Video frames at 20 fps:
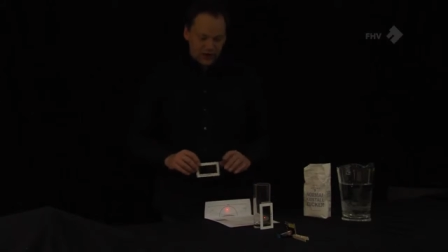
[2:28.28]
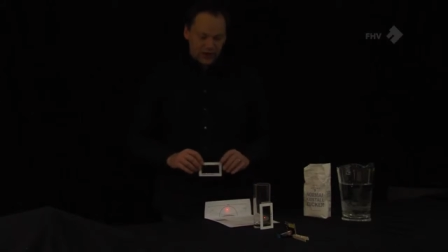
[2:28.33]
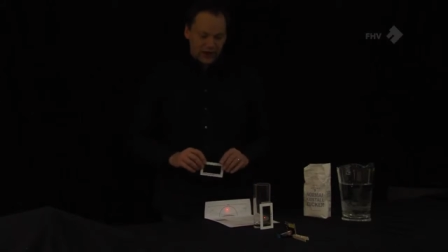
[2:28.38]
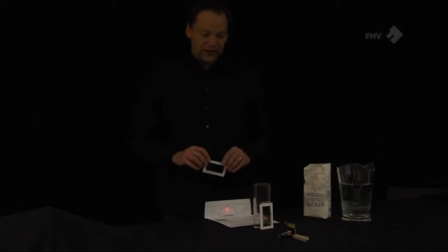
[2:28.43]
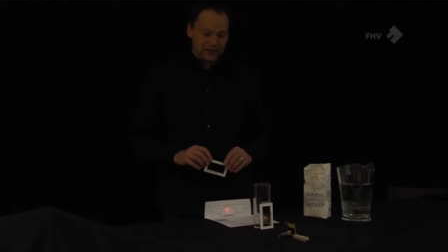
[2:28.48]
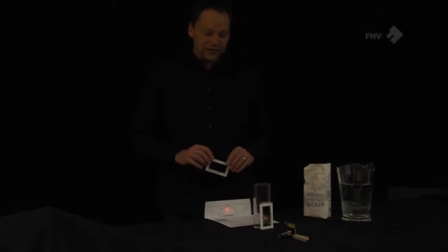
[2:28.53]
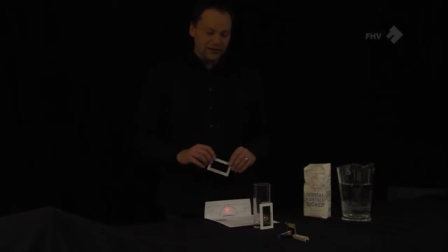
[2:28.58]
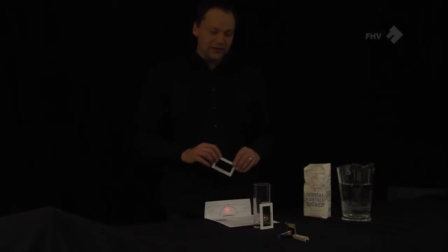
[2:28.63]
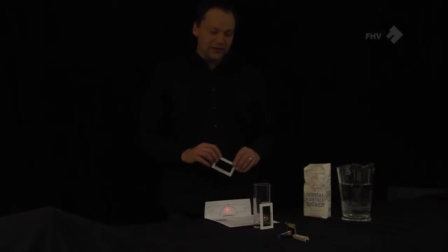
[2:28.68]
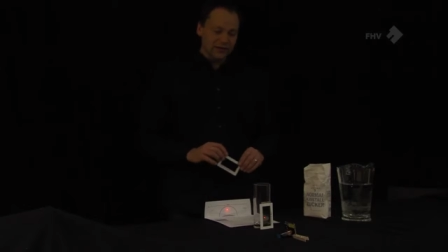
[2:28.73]
which
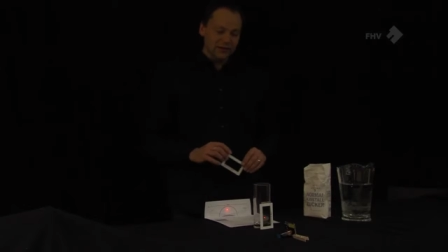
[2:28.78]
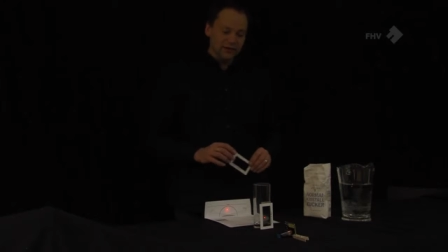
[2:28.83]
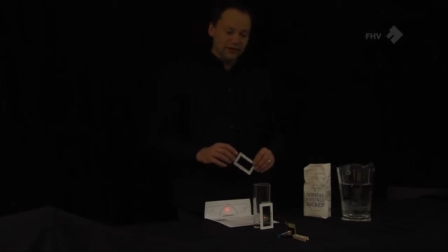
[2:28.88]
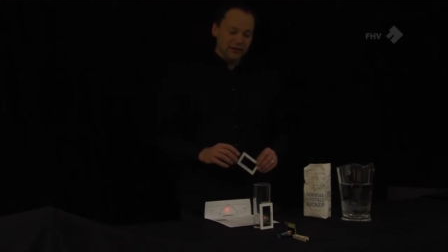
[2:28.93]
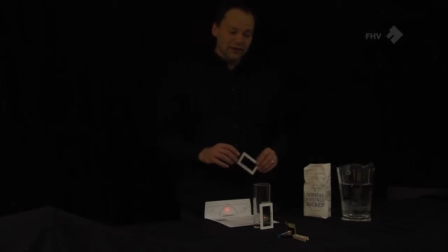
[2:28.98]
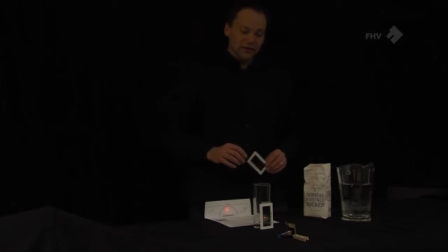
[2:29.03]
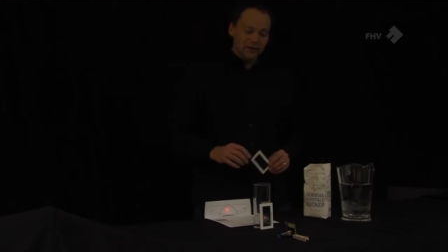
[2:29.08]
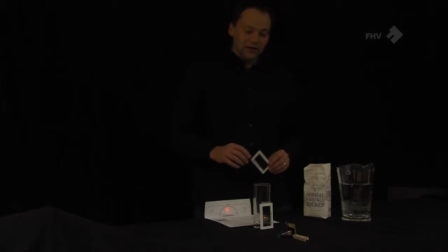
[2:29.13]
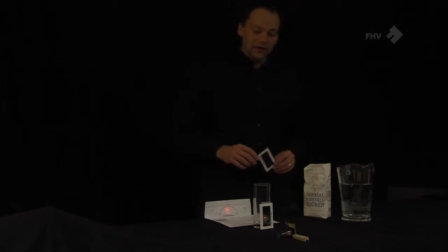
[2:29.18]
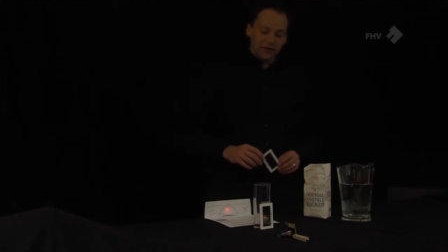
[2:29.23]
is our
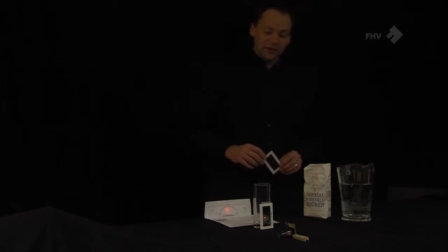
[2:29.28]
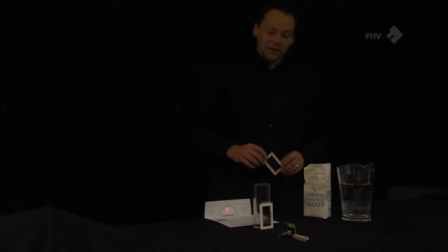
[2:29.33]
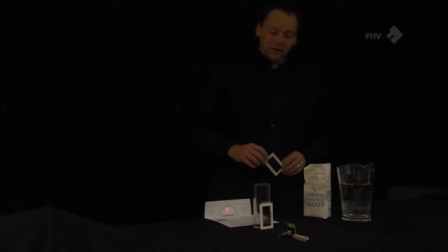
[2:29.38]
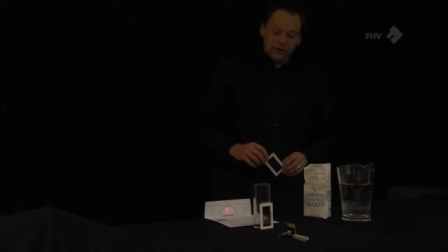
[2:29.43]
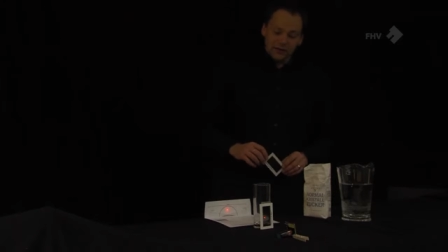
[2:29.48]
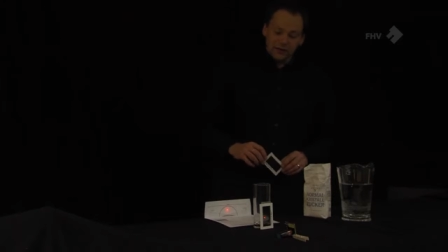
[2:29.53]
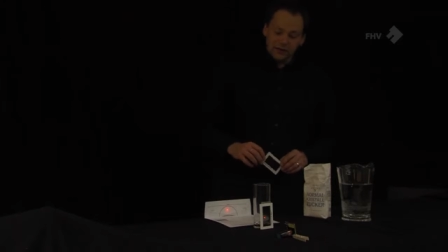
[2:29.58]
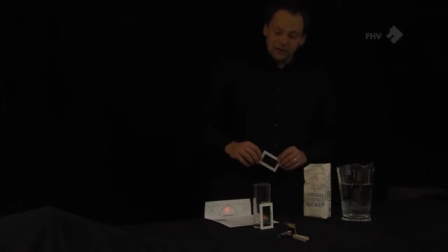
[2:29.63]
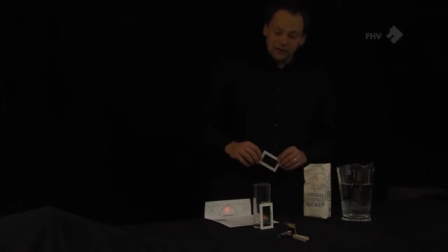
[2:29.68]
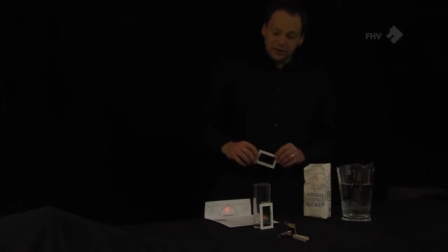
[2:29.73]
reference
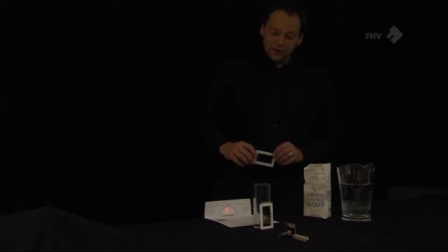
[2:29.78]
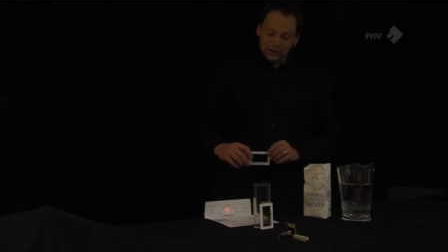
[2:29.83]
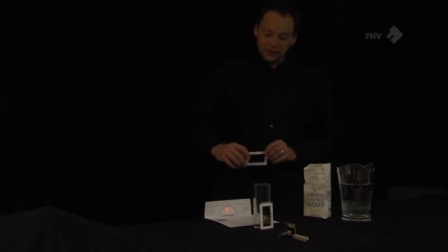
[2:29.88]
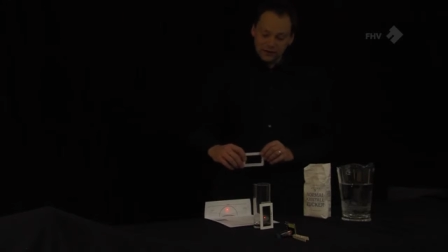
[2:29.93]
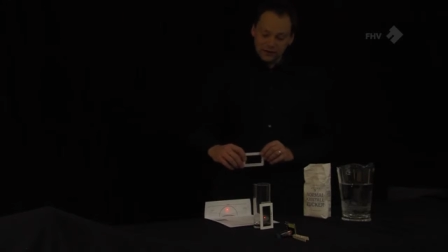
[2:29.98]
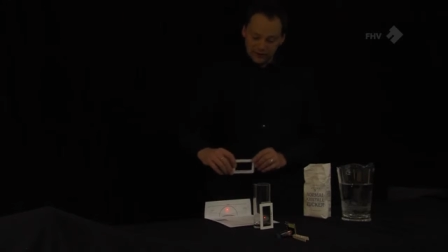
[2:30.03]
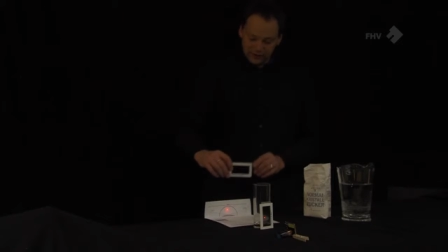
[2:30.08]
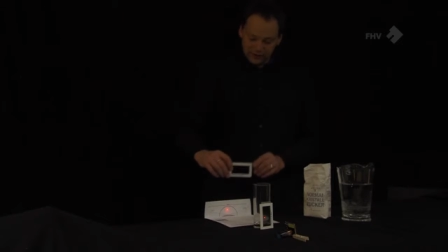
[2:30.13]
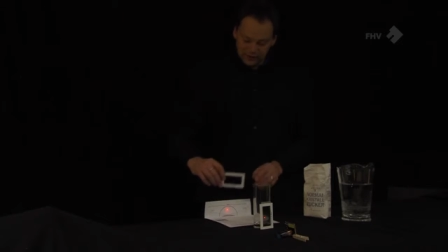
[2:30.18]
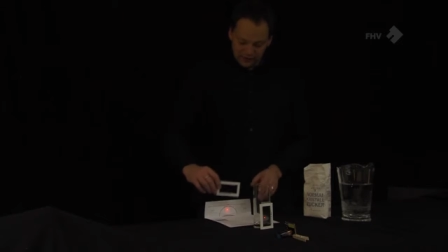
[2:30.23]
measurement
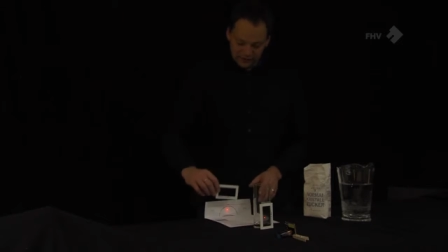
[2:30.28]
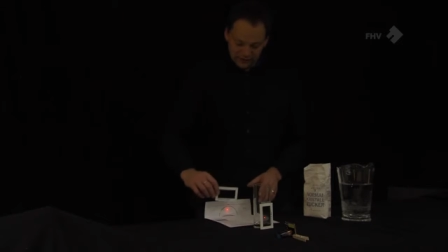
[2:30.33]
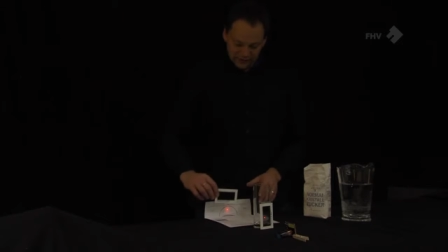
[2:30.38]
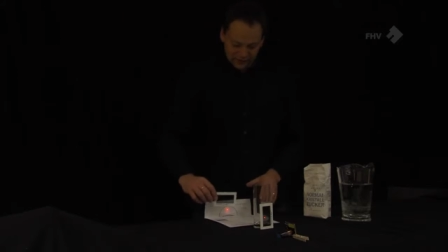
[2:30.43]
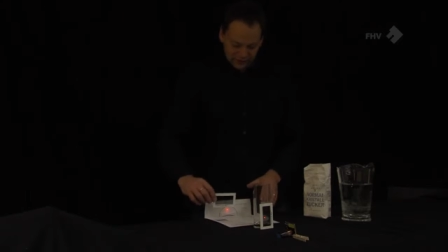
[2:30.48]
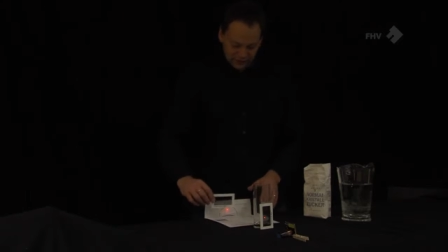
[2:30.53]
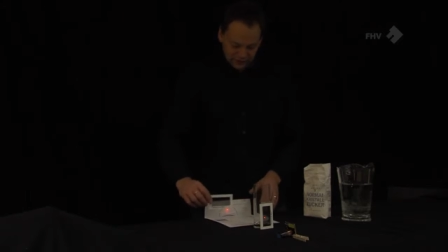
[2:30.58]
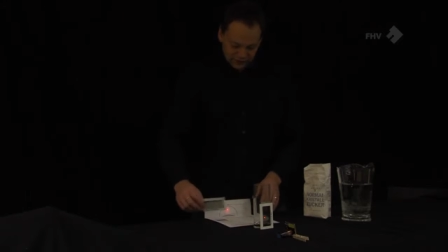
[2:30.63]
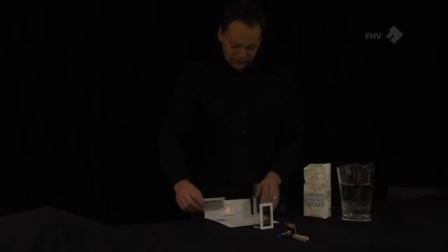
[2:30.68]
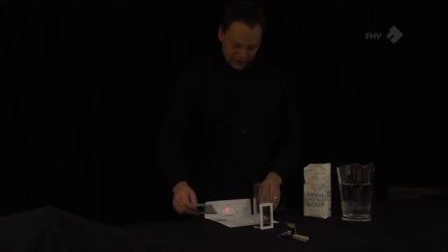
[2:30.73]
and should
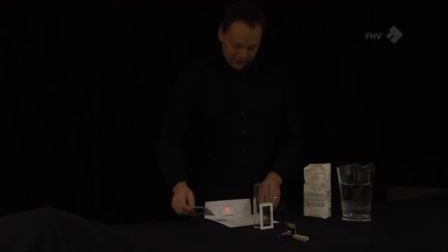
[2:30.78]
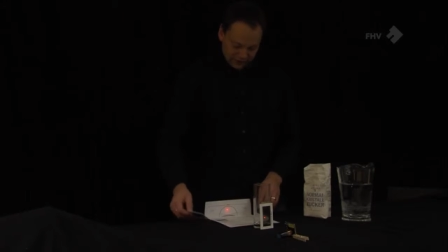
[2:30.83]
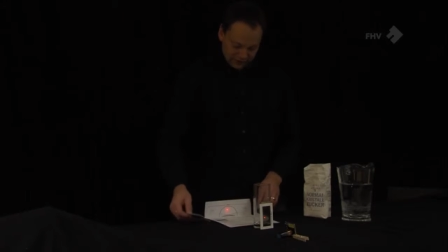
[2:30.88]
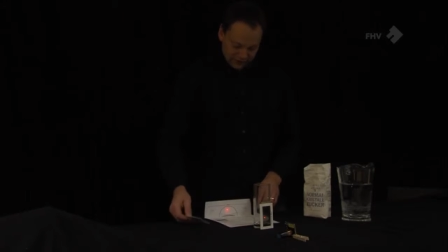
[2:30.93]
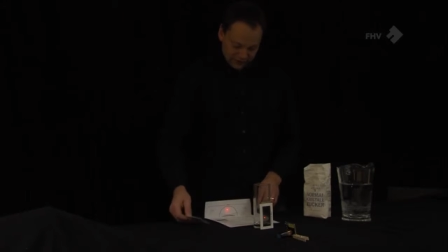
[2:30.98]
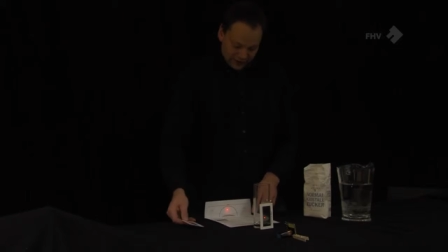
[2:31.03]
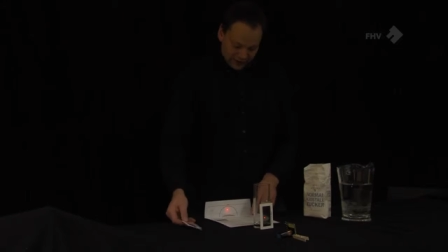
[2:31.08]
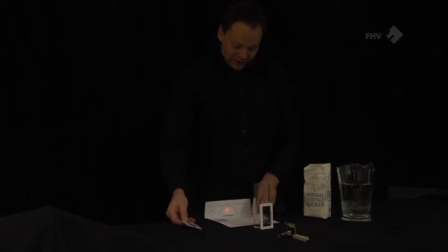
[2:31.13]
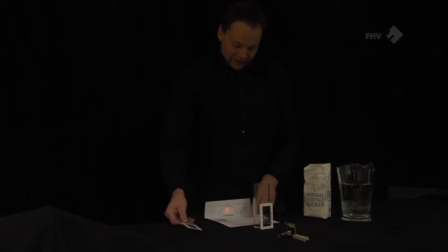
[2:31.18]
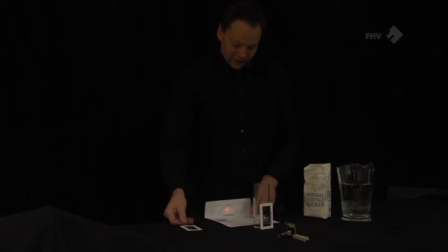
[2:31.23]
be
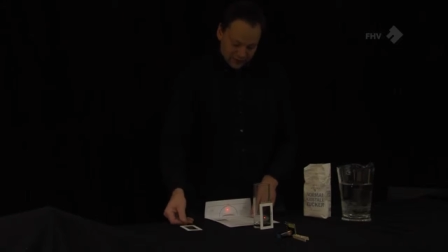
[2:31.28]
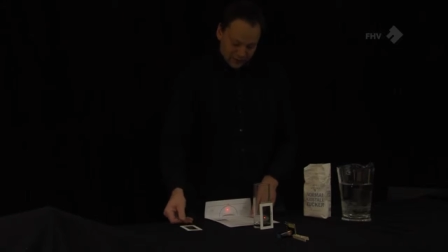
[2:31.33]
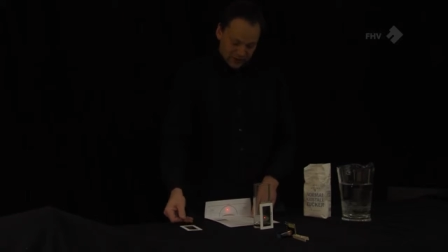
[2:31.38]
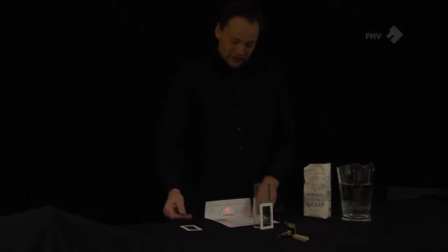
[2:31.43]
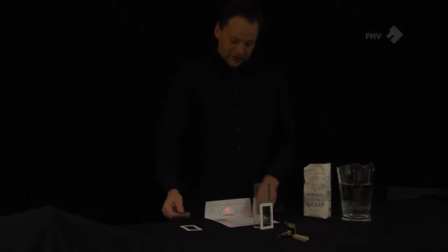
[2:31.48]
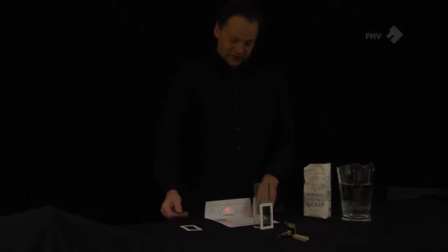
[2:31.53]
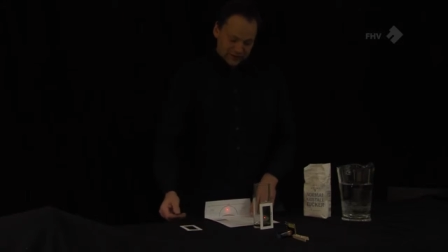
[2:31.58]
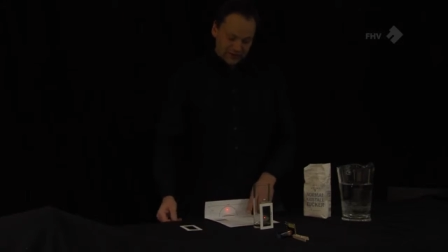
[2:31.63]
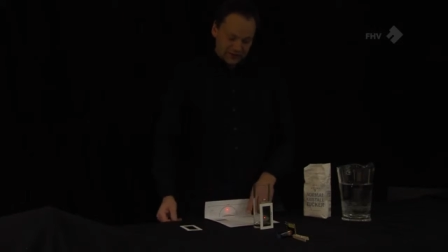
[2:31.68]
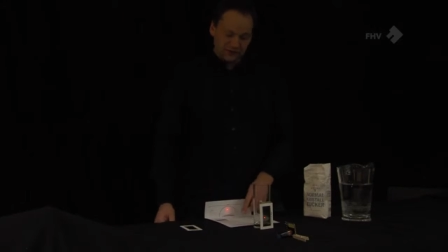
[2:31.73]
entered into the
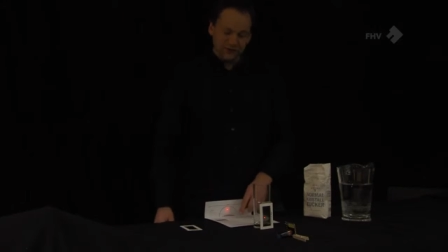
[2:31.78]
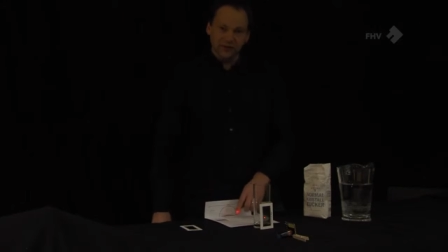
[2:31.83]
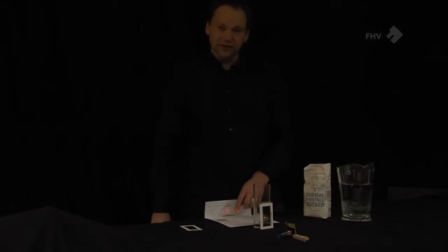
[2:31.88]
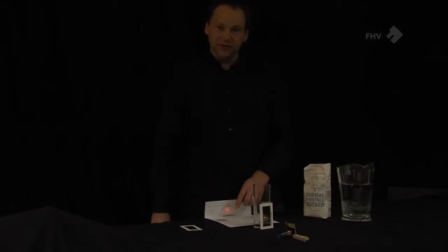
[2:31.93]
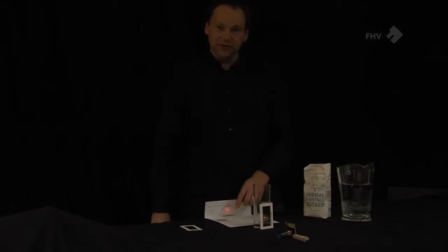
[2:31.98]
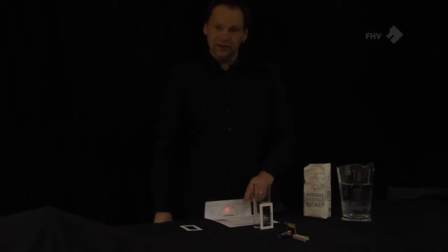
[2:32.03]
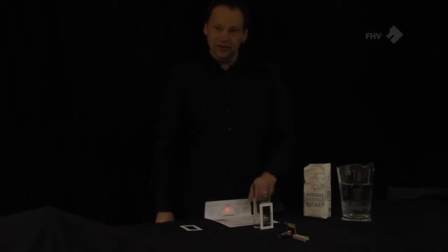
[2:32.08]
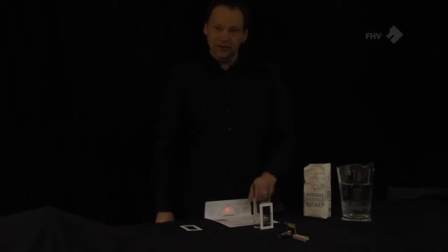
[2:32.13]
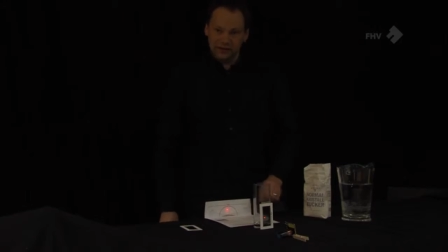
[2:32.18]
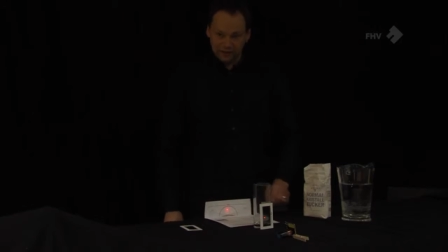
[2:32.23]

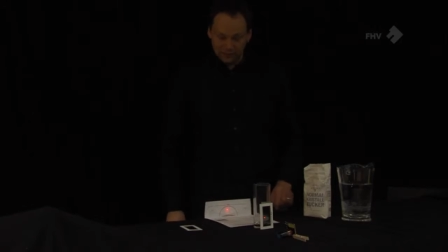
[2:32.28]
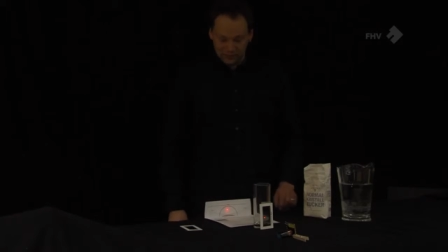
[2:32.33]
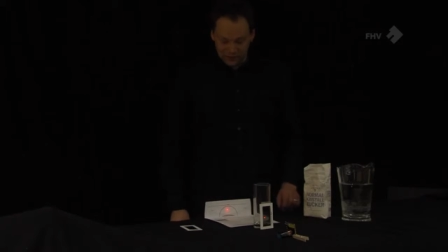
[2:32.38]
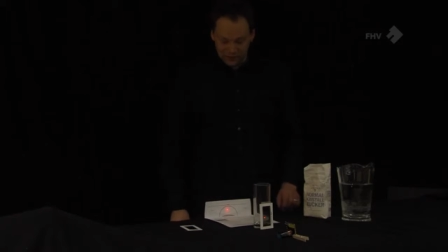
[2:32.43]
table.